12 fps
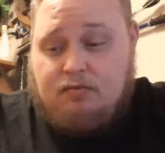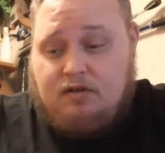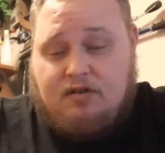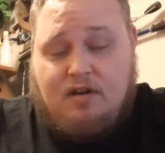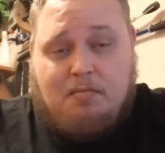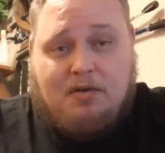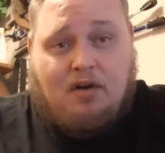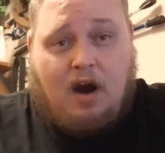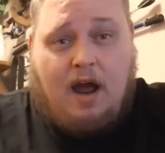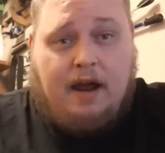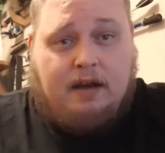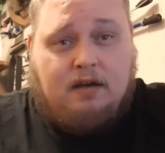Just give them a
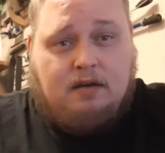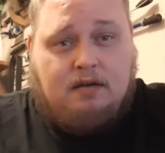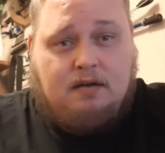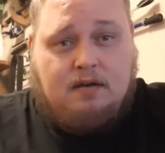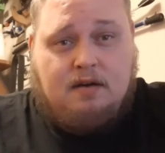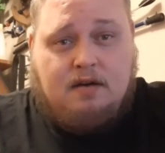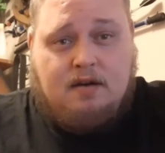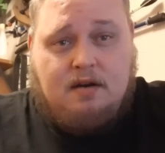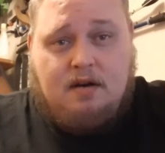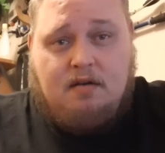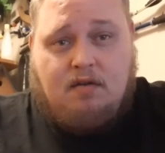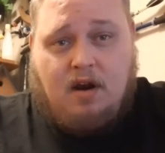try,
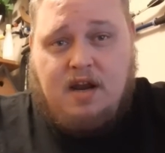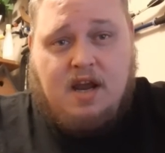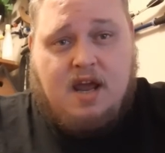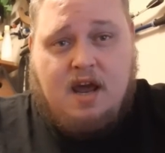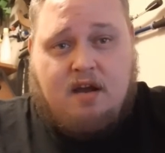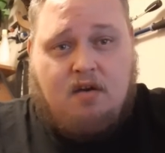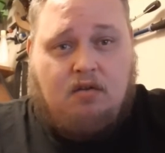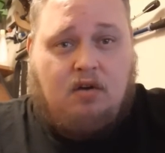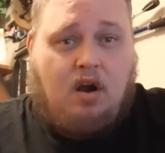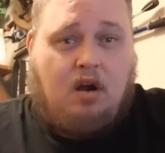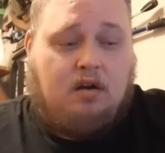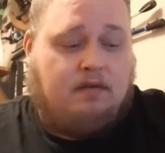right? You can't go
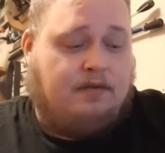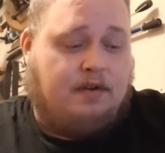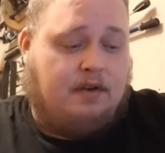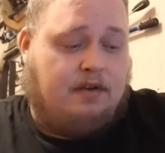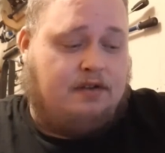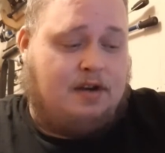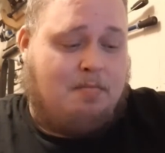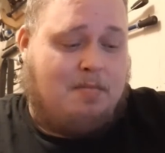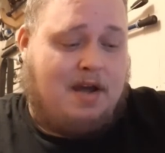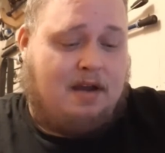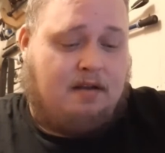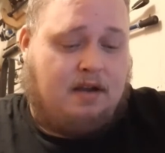wrong with a cheap
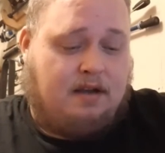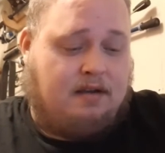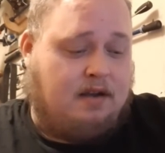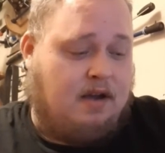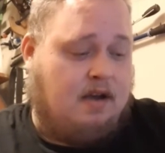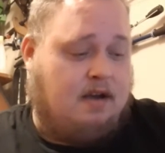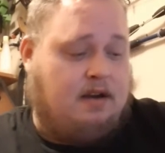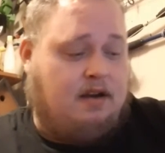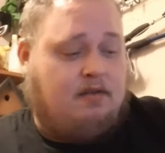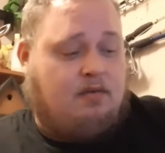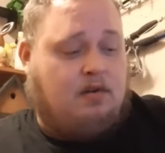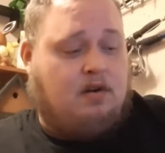bait. Like uh,
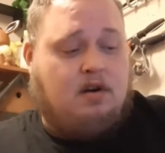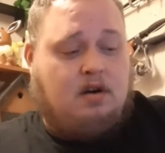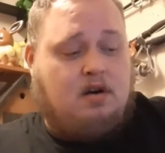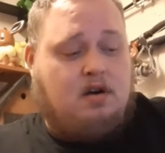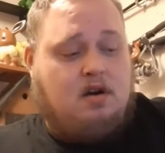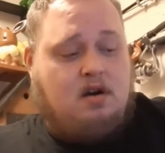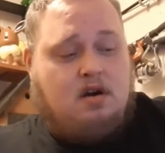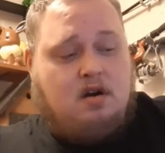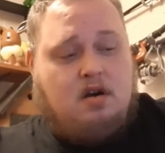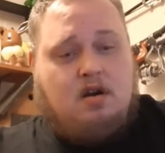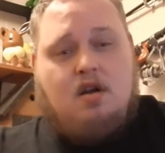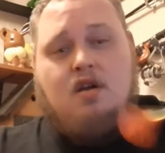these were
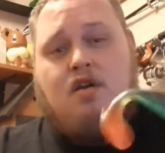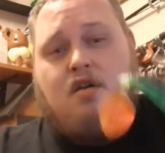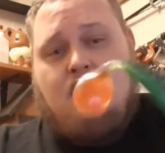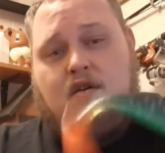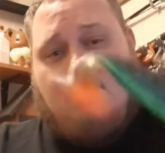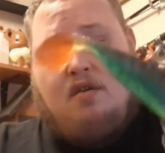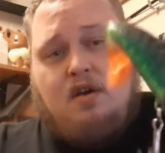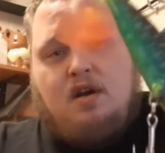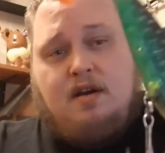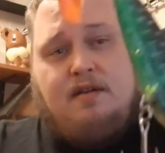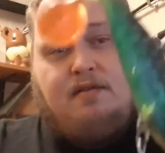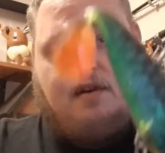
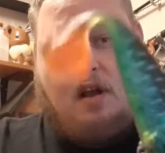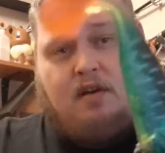uh, three